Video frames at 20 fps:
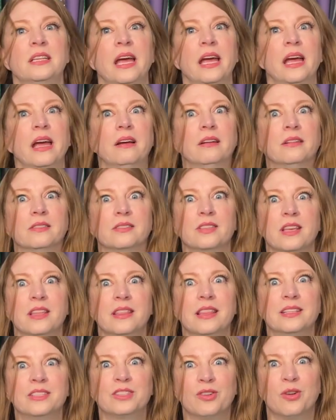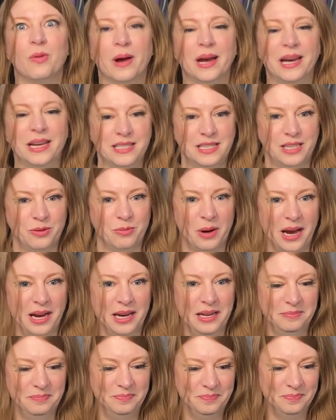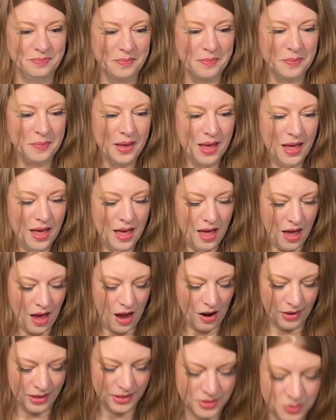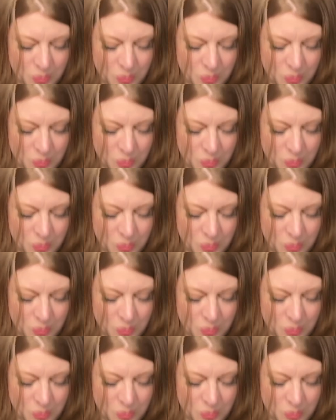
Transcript: tails. That's crazy, right? All right,